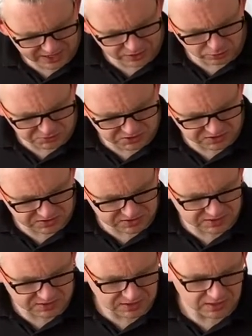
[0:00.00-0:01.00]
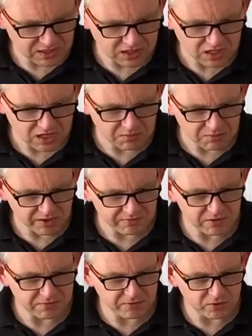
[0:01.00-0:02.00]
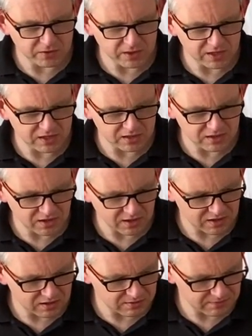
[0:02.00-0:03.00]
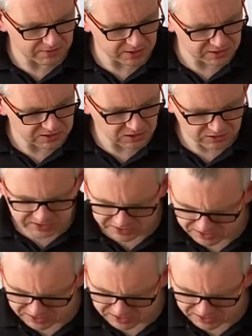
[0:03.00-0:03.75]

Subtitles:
head options, and what have you for the Assault